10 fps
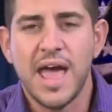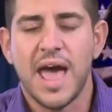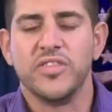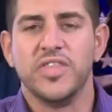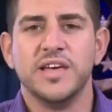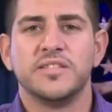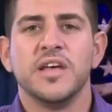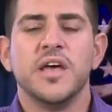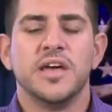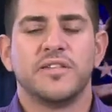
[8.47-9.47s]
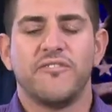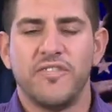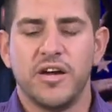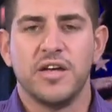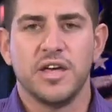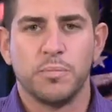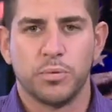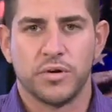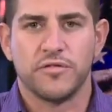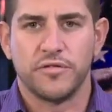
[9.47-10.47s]
And this is a very
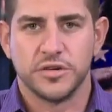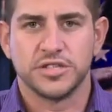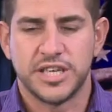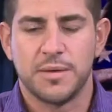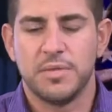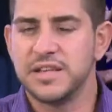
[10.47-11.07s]
important first step.